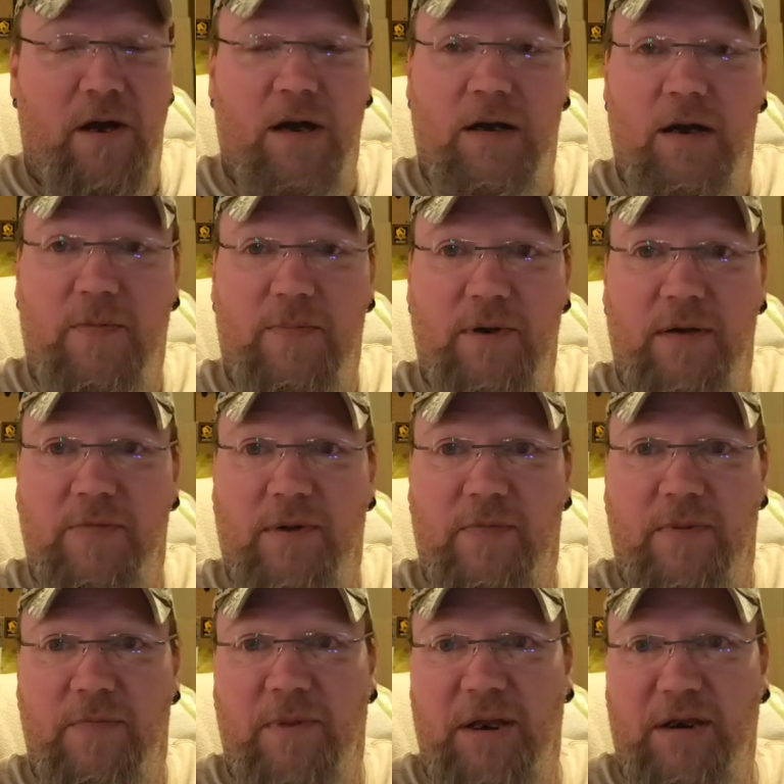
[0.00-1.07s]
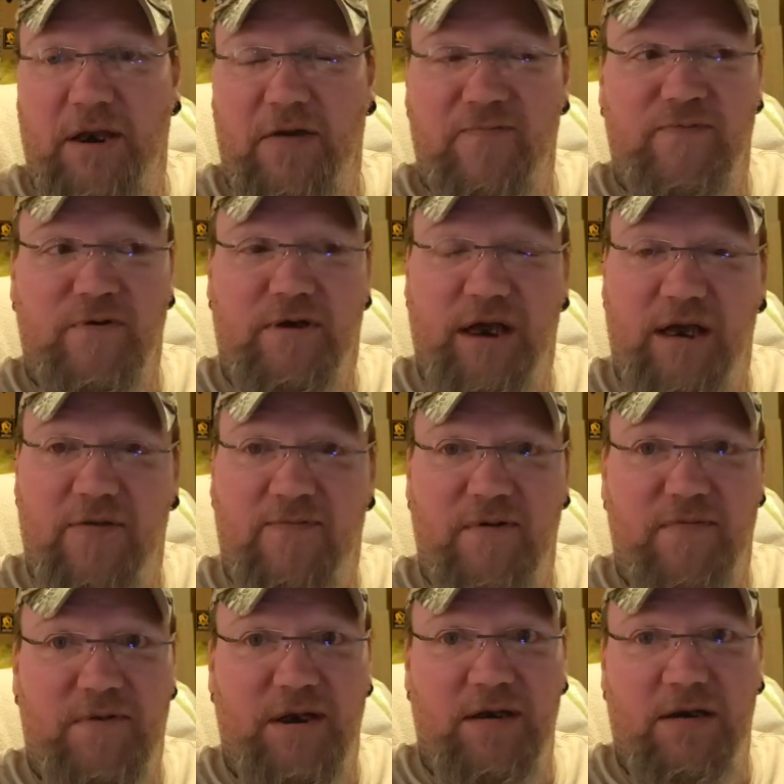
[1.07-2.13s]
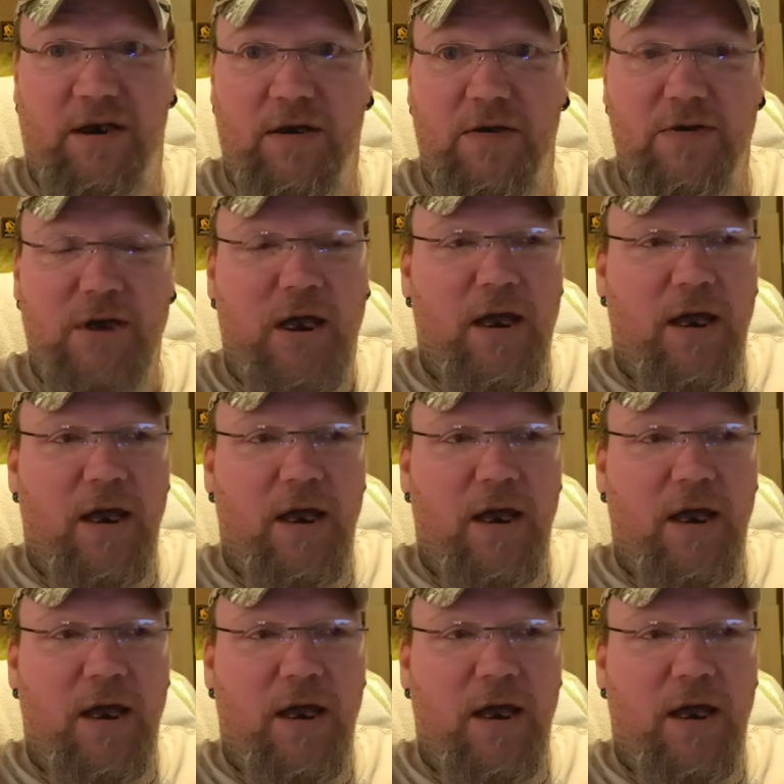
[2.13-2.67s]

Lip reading: a couple of them have been there for 10, 15 years,